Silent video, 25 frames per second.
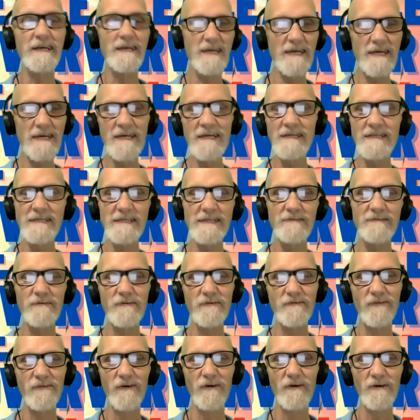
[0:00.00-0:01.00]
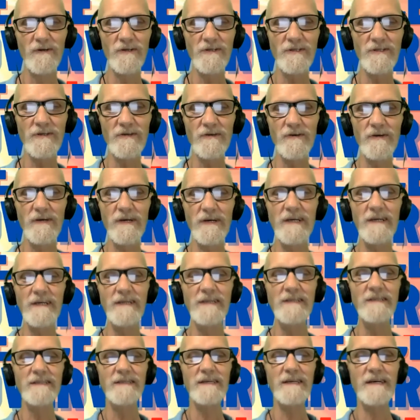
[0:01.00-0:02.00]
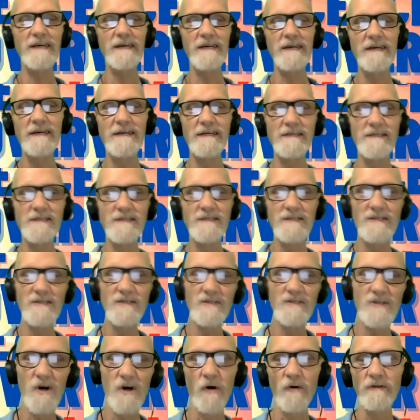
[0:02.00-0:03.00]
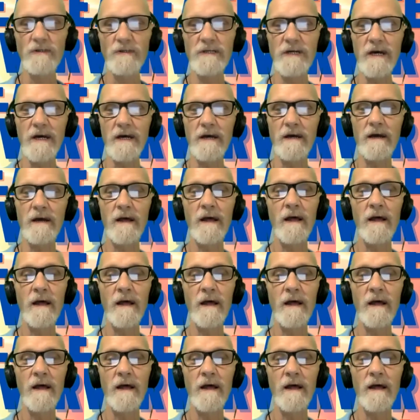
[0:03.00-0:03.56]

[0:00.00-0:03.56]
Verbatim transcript: easy reversal is insulting.